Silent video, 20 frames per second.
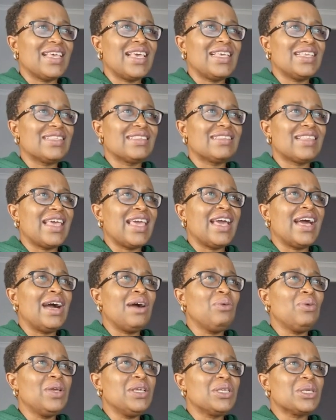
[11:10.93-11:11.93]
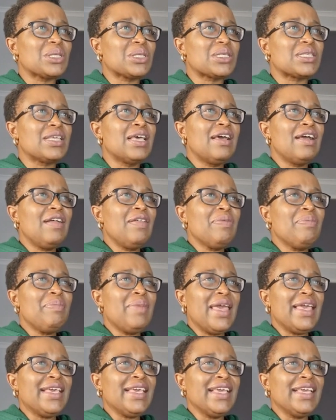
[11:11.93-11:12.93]
as they are, we're just
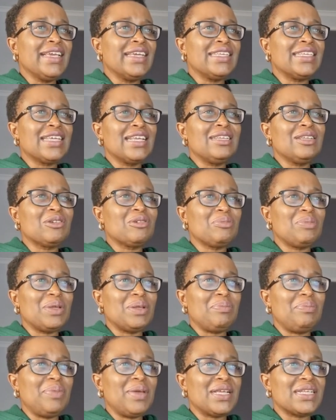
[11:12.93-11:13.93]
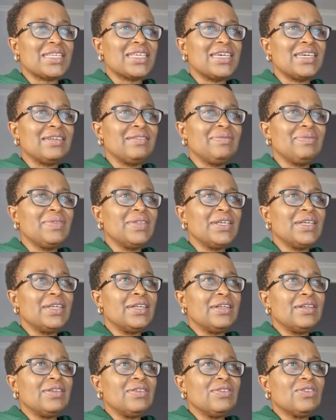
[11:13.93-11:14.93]
making it a little bit better.
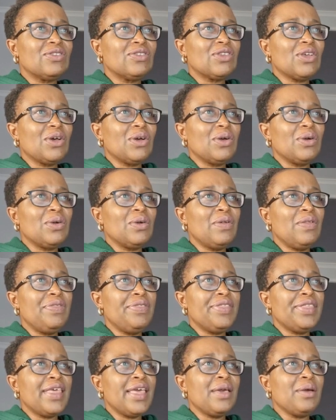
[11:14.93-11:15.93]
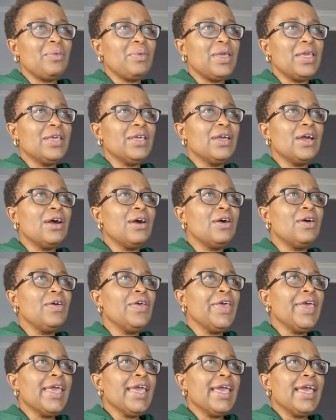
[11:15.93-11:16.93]
So there we
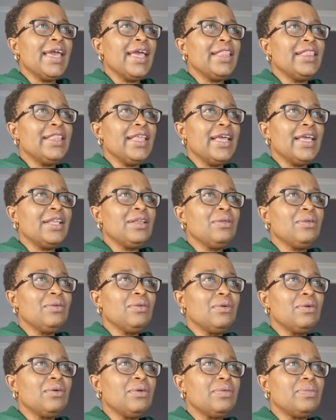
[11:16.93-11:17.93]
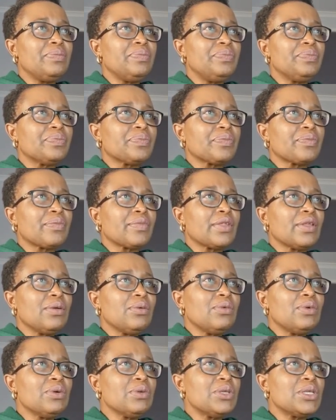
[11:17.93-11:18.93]
go, and then
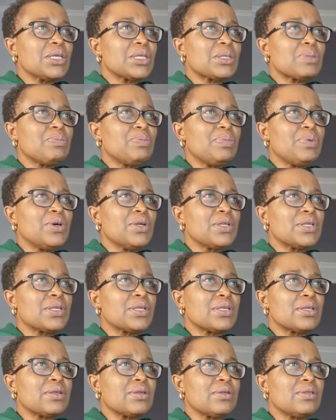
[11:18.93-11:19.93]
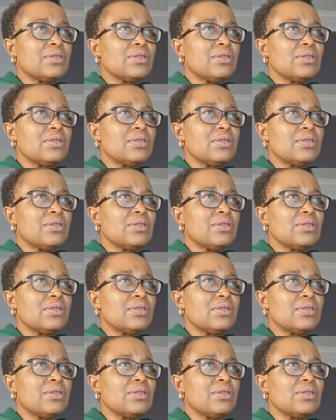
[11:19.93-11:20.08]
we'll just put